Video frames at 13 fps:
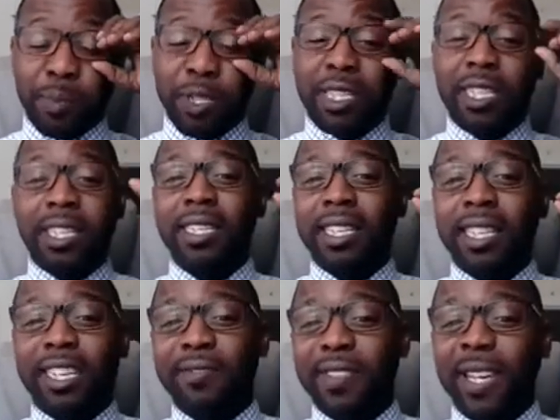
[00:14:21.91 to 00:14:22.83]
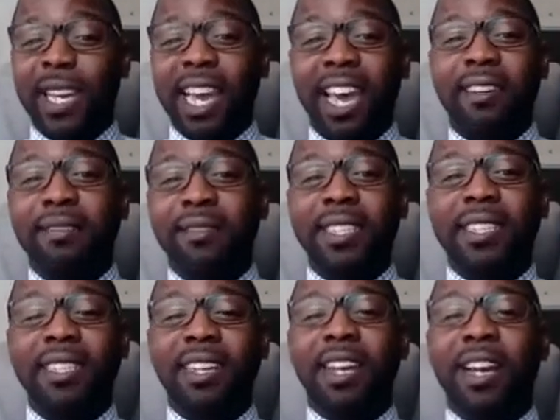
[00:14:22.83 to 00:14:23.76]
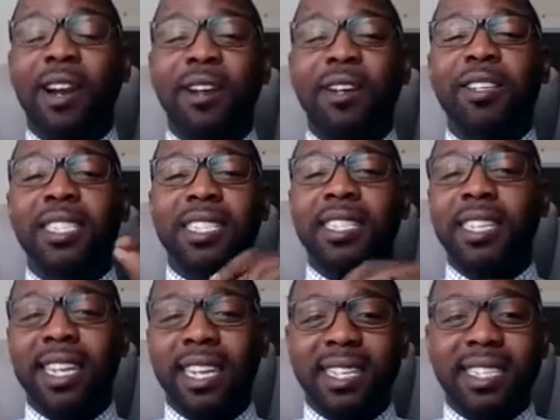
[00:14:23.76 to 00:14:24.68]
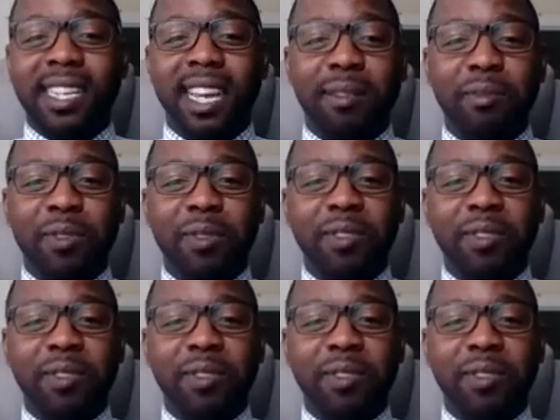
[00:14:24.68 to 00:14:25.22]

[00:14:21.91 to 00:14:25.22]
particularly if they haven't earned a seat at the table,